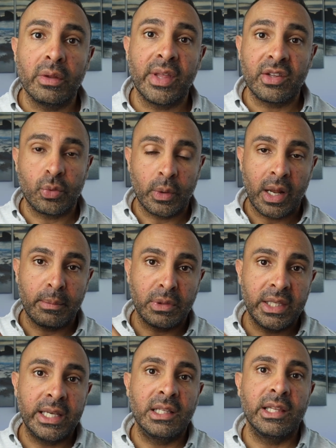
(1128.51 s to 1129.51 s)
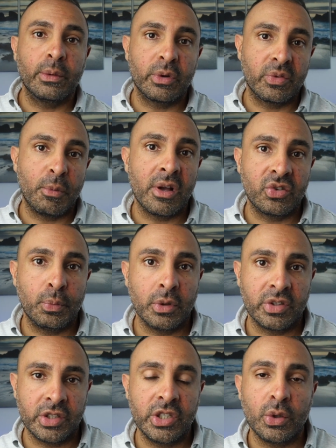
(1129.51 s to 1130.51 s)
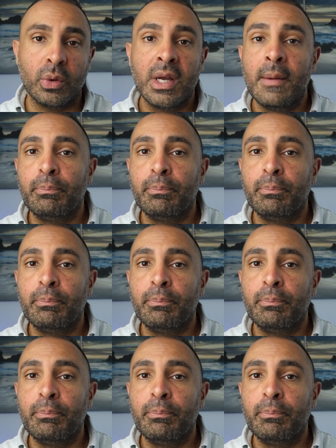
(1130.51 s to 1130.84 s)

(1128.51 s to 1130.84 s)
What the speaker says: That's what I'm legally responsible to do.